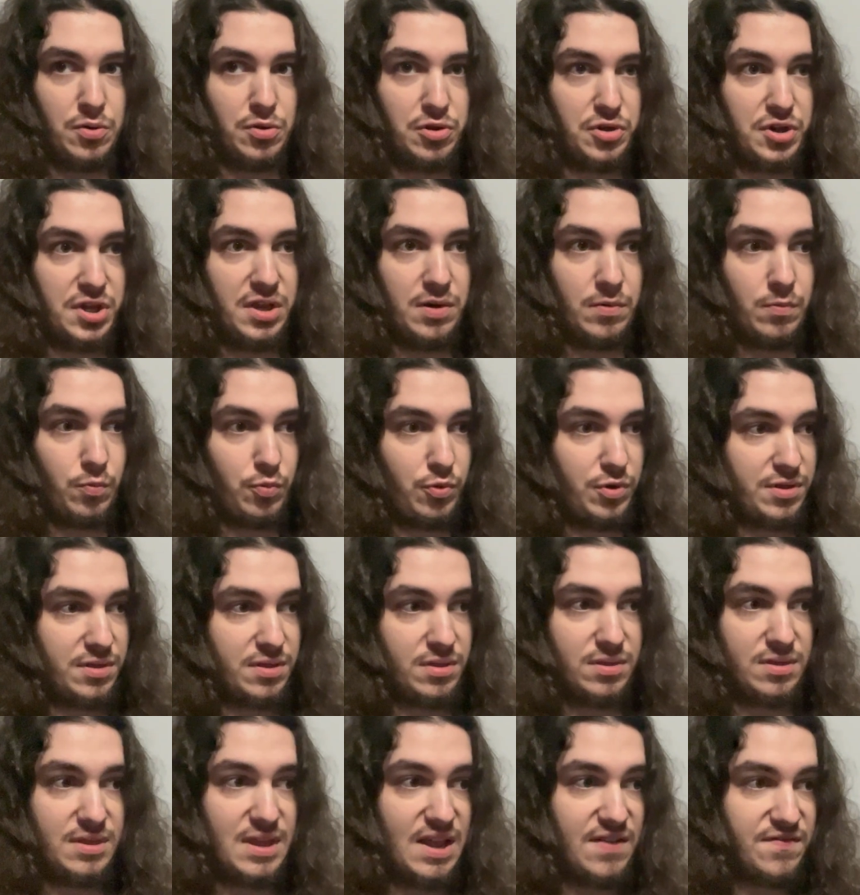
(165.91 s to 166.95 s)
Look at what
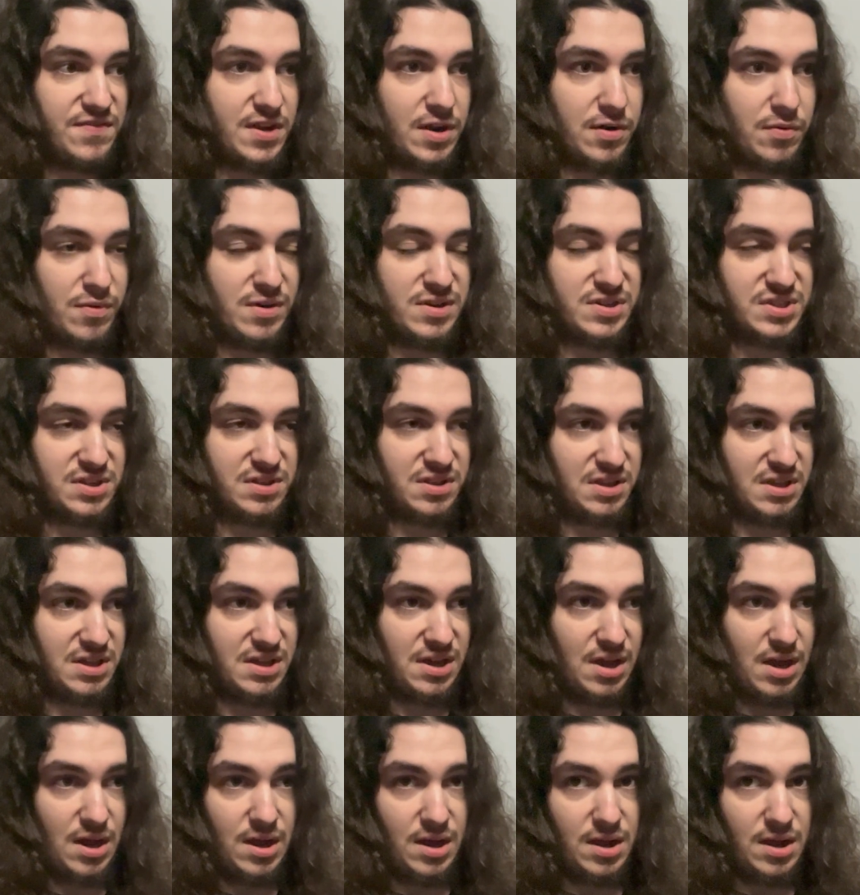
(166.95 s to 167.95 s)
they've done recently.